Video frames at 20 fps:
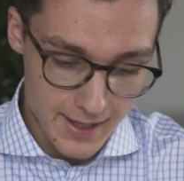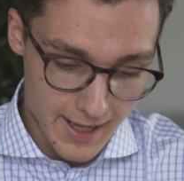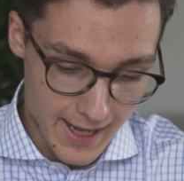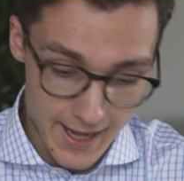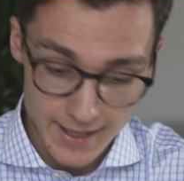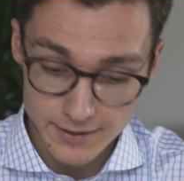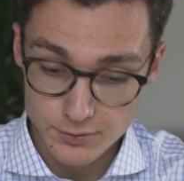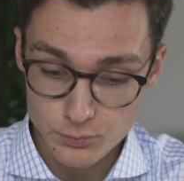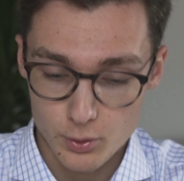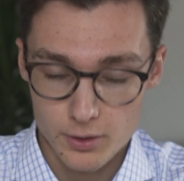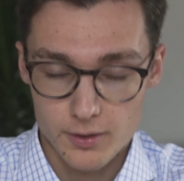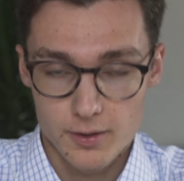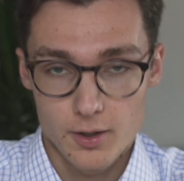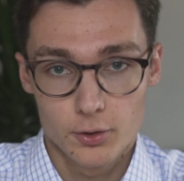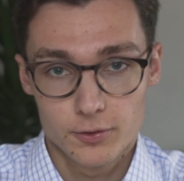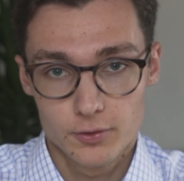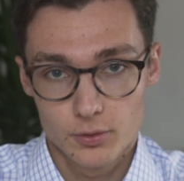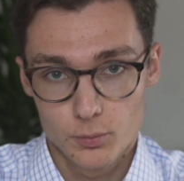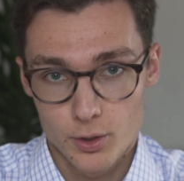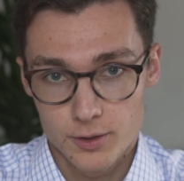And what I
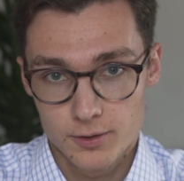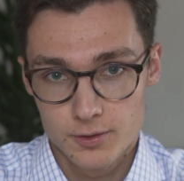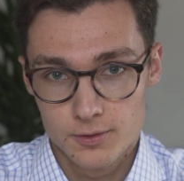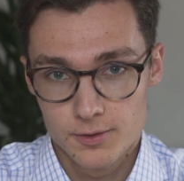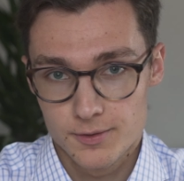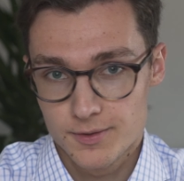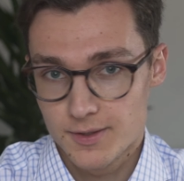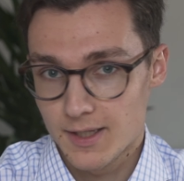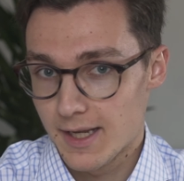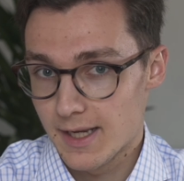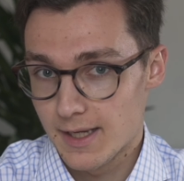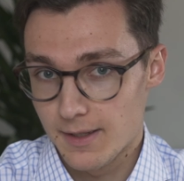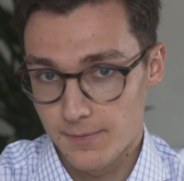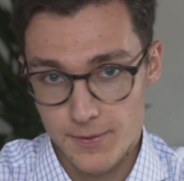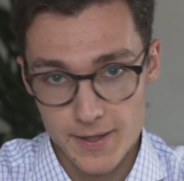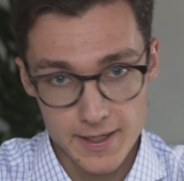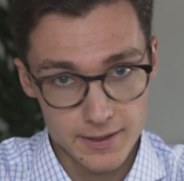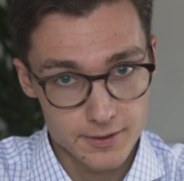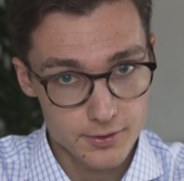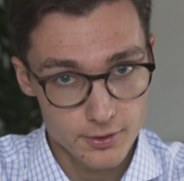also wanted to say,
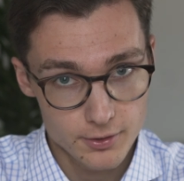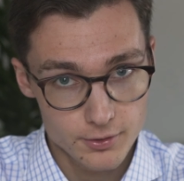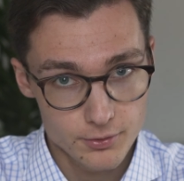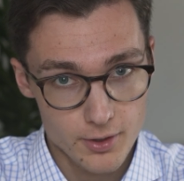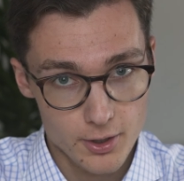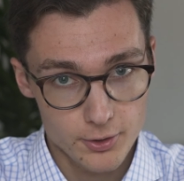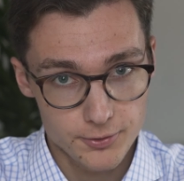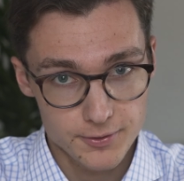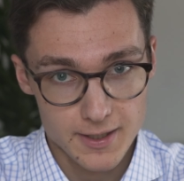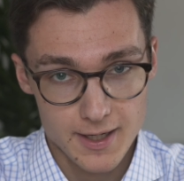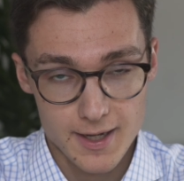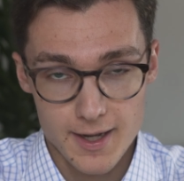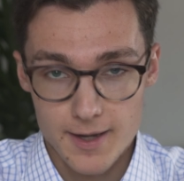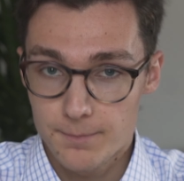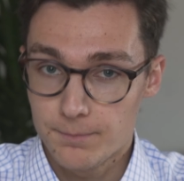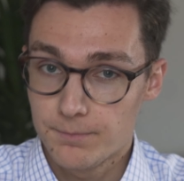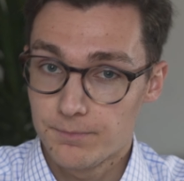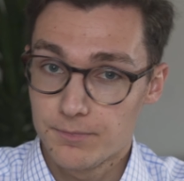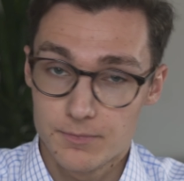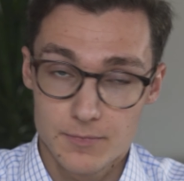their turnaround
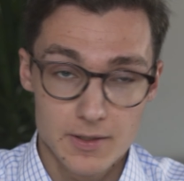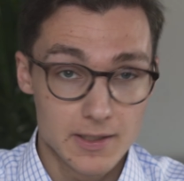time